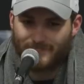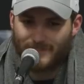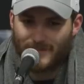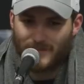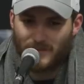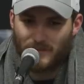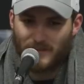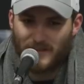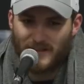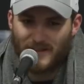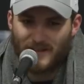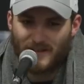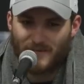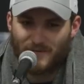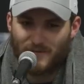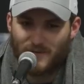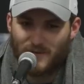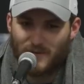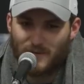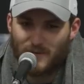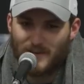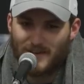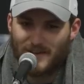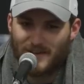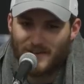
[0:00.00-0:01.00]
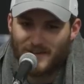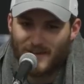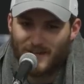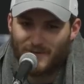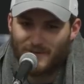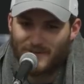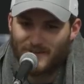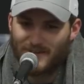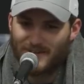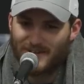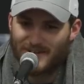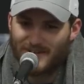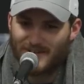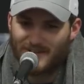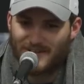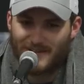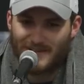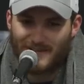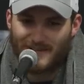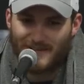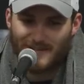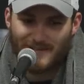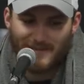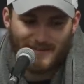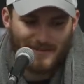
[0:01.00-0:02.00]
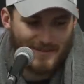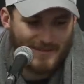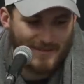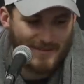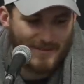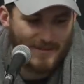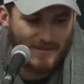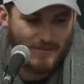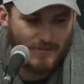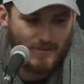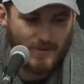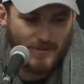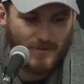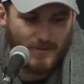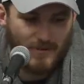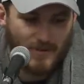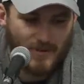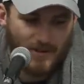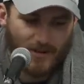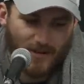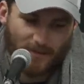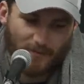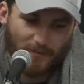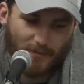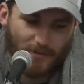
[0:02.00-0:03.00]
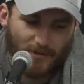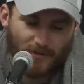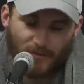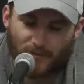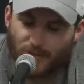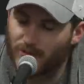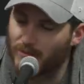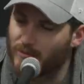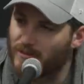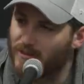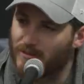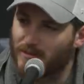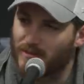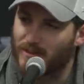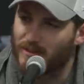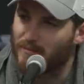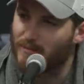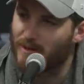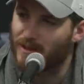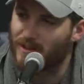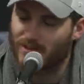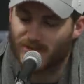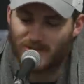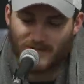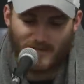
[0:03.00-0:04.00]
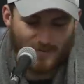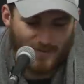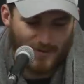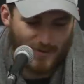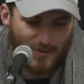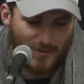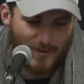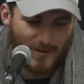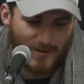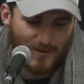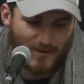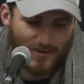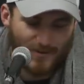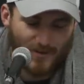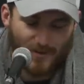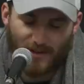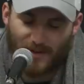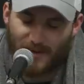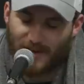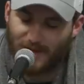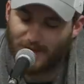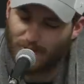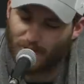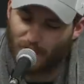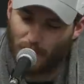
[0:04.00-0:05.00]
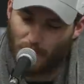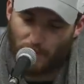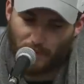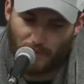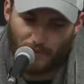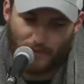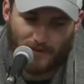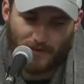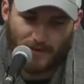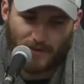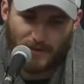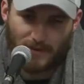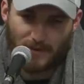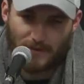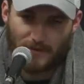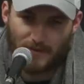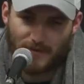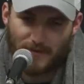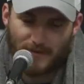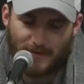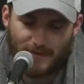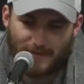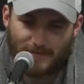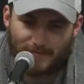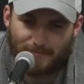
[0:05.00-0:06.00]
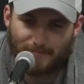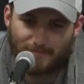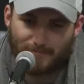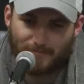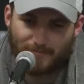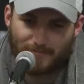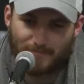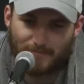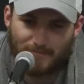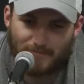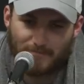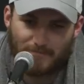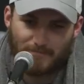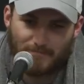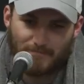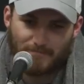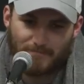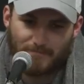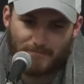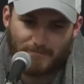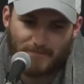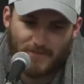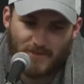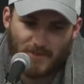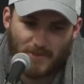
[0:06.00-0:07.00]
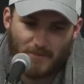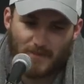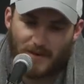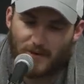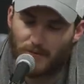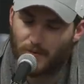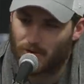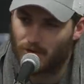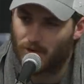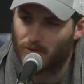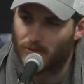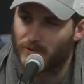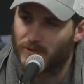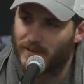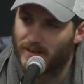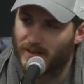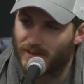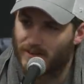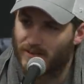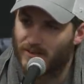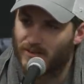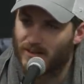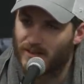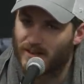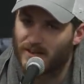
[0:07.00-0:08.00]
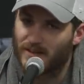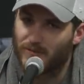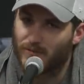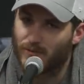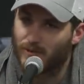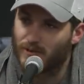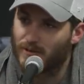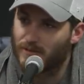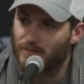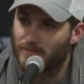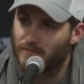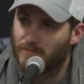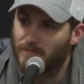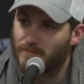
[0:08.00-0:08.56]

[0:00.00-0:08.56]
you know, we got a few weeks left of this, and it's going to be, we talked about it in the room, going to be the best few weeks of our lives, hopefully. So something that we're all really excited for.